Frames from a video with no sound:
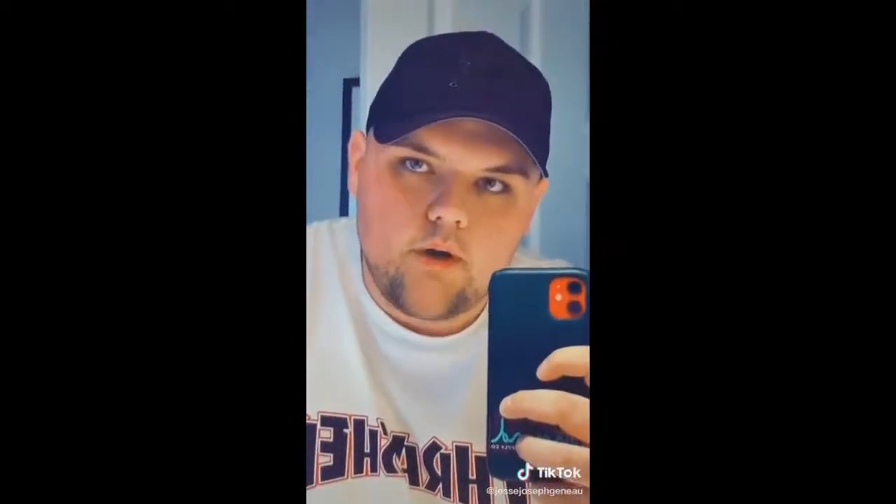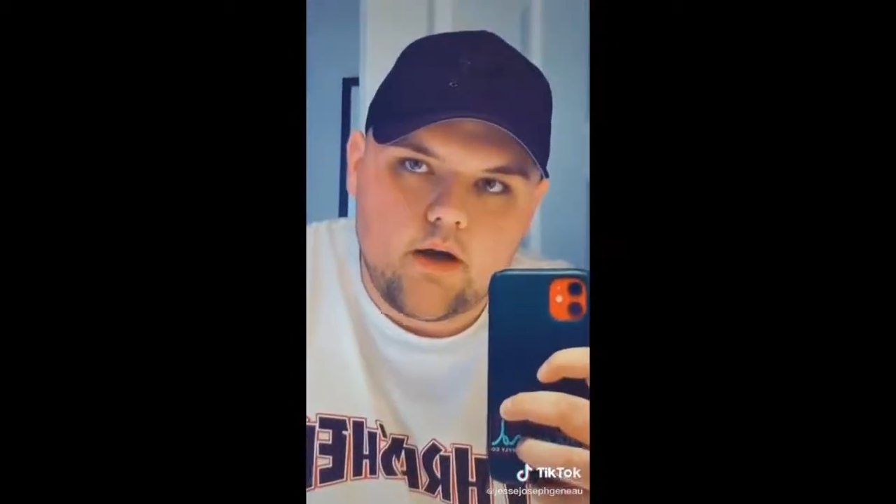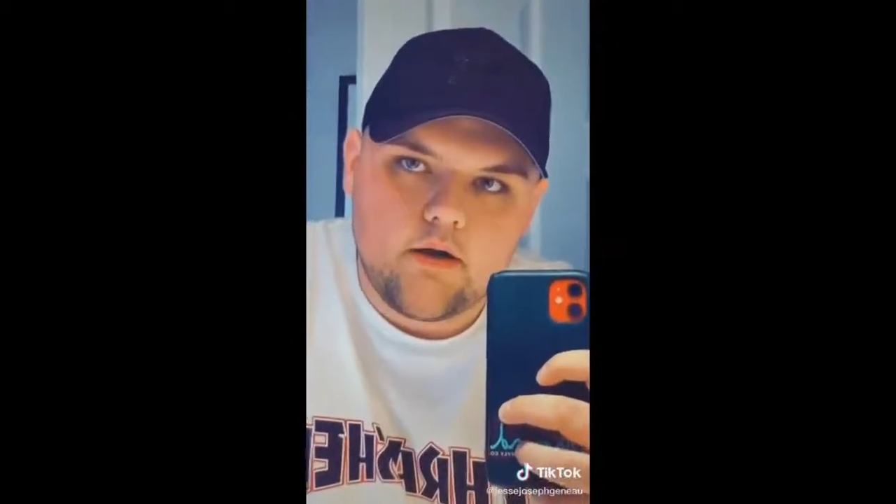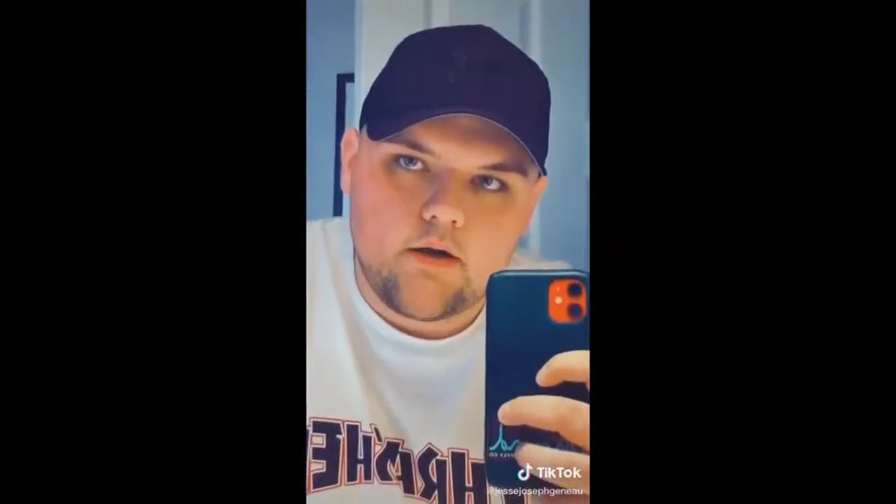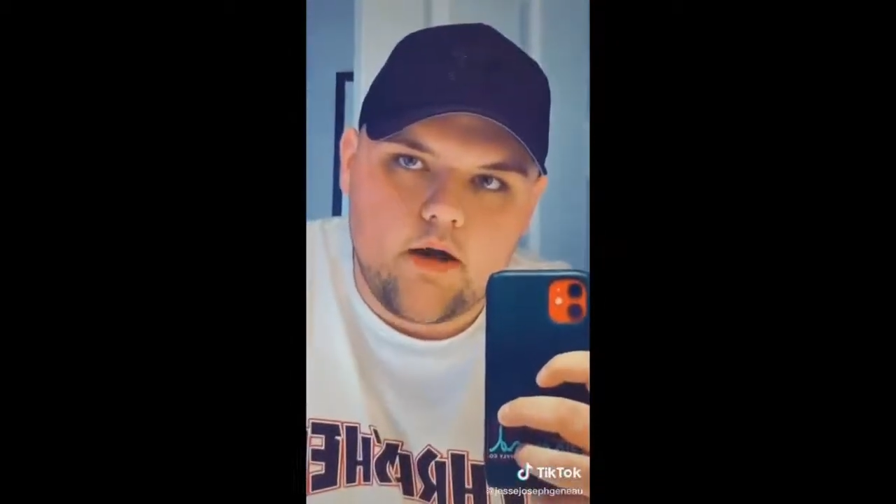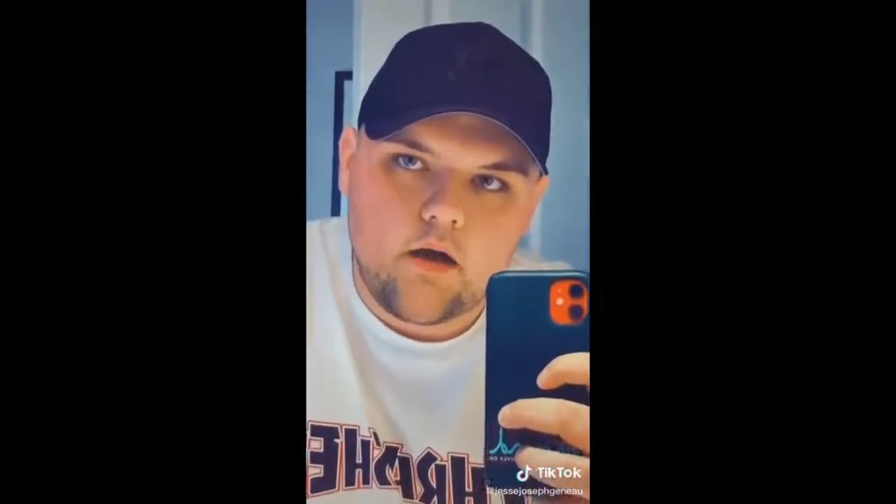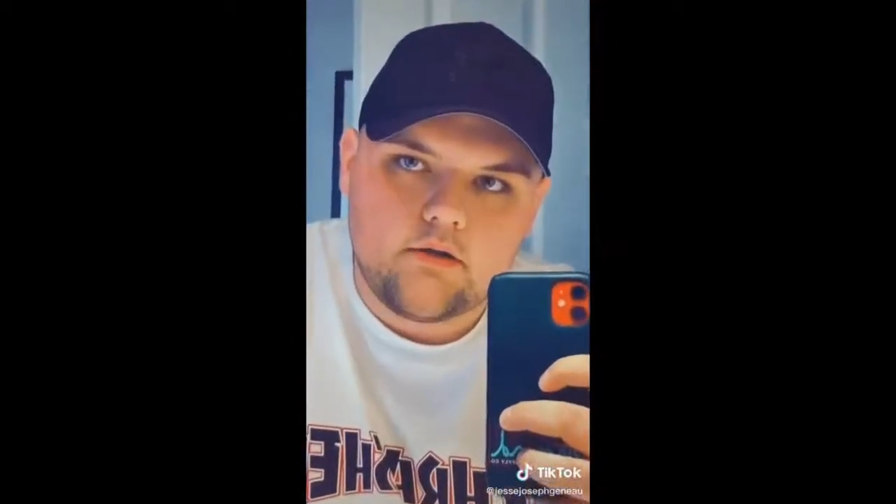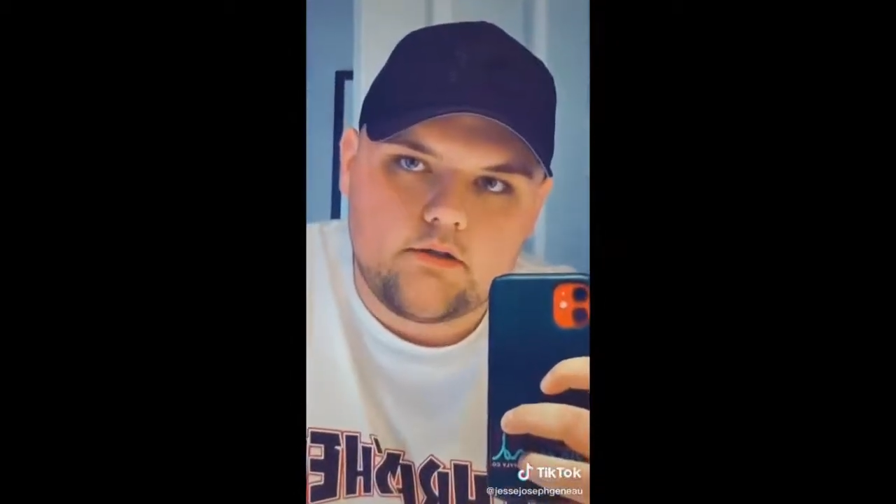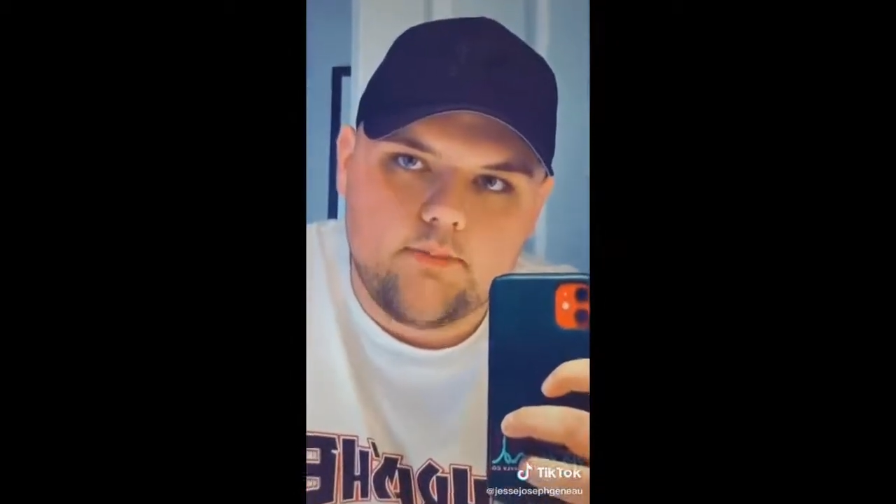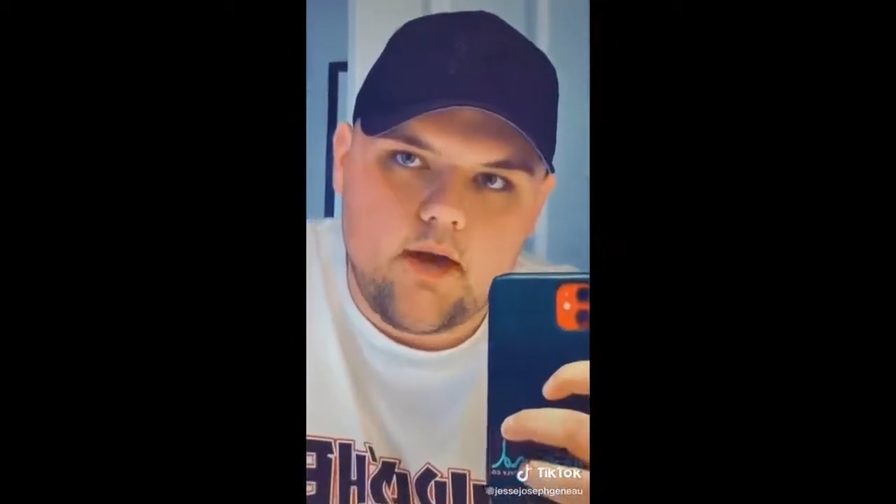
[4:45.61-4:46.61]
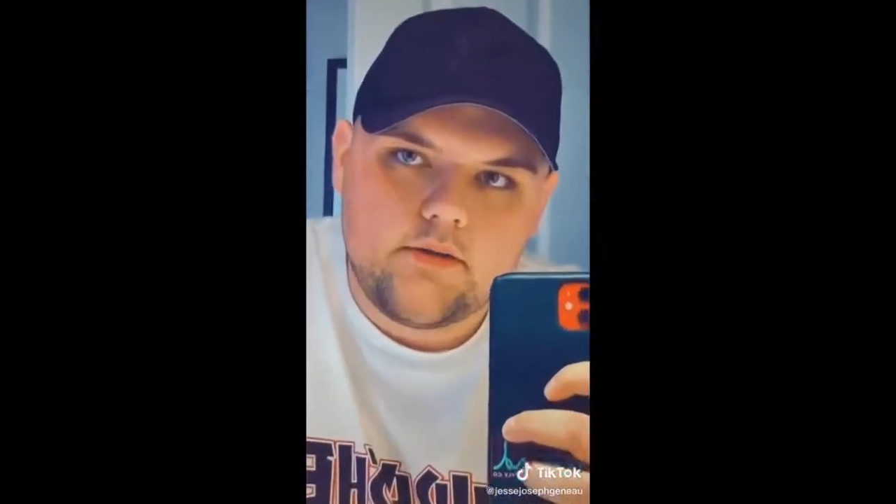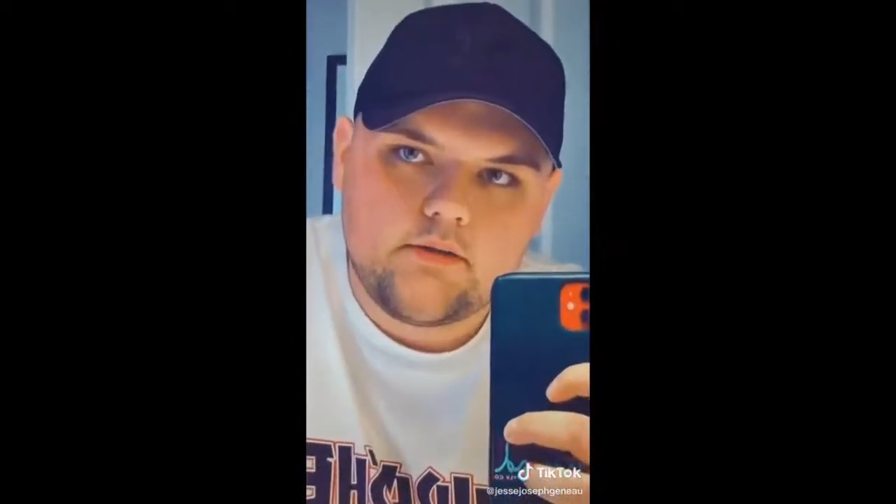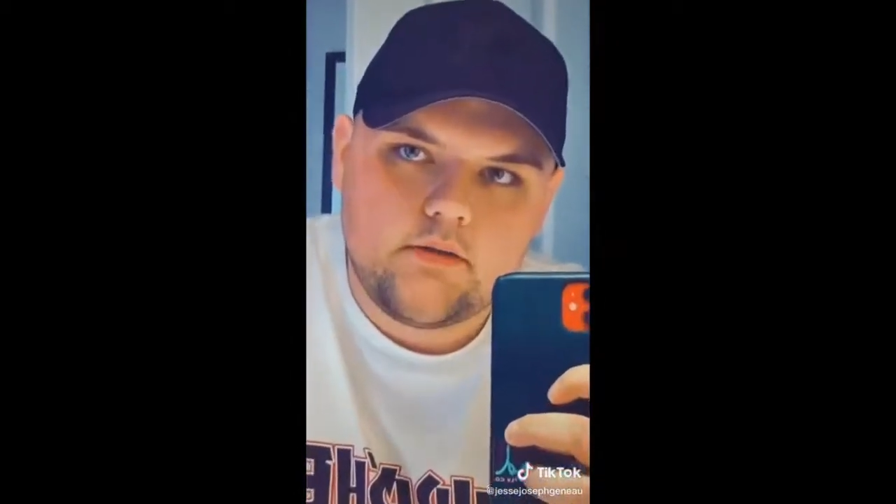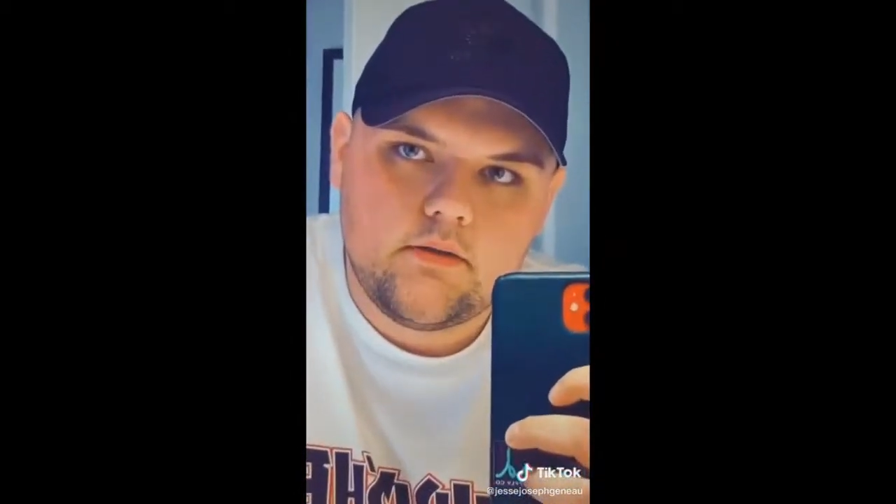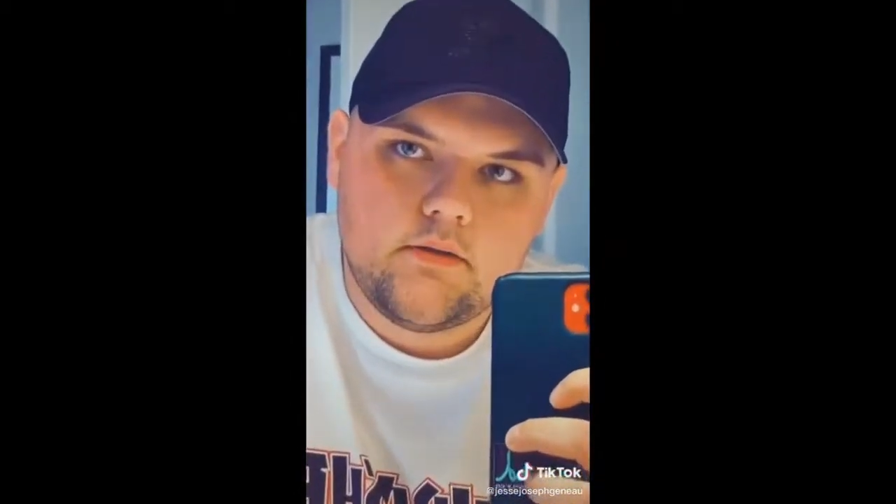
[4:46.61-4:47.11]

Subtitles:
record in outer space,